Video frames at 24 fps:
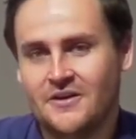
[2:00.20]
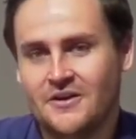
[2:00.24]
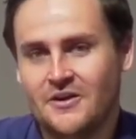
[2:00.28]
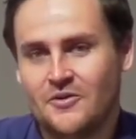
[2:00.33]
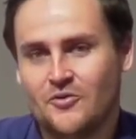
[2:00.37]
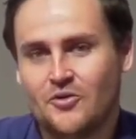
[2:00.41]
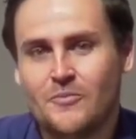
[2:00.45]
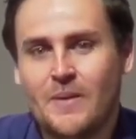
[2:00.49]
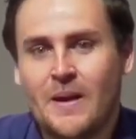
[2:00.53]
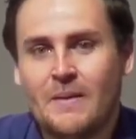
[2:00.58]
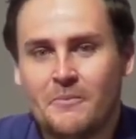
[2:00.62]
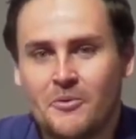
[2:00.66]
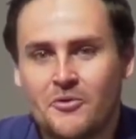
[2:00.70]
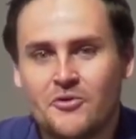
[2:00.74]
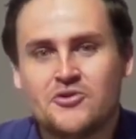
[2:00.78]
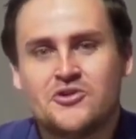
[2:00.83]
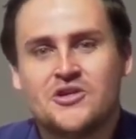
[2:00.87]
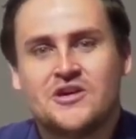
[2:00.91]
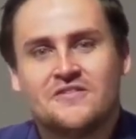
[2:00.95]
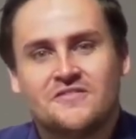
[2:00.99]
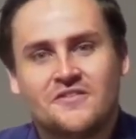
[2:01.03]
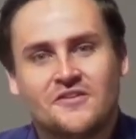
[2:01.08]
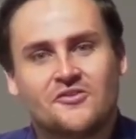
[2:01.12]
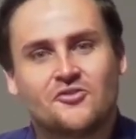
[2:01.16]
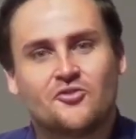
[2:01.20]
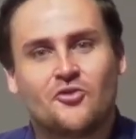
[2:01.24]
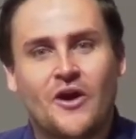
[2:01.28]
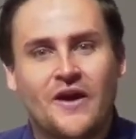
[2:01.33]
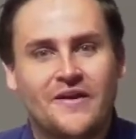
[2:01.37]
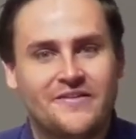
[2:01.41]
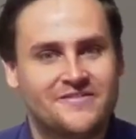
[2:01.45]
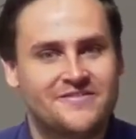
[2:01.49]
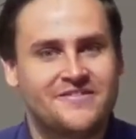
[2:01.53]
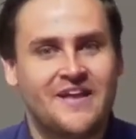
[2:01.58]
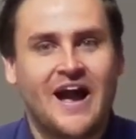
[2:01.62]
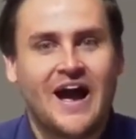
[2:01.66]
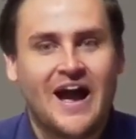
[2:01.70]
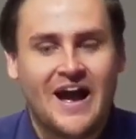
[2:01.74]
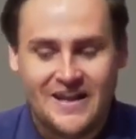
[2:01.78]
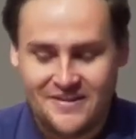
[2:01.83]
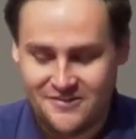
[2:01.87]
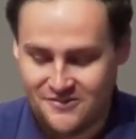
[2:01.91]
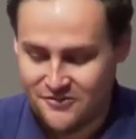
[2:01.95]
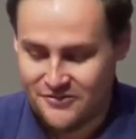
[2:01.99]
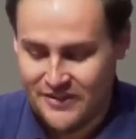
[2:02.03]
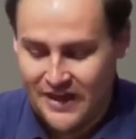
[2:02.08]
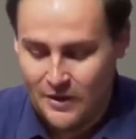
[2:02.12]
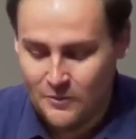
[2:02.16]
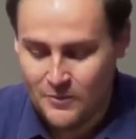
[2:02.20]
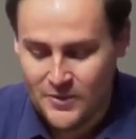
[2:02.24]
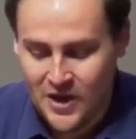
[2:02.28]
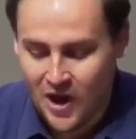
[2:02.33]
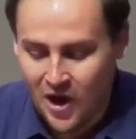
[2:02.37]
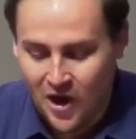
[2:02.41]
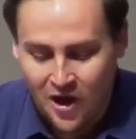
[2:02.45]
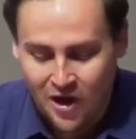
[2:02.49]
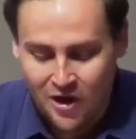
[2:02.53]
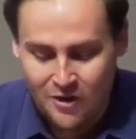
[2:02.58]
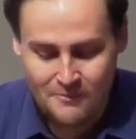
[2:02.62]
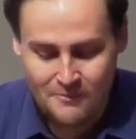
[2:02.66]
Remember, Jesus Christ died so that we all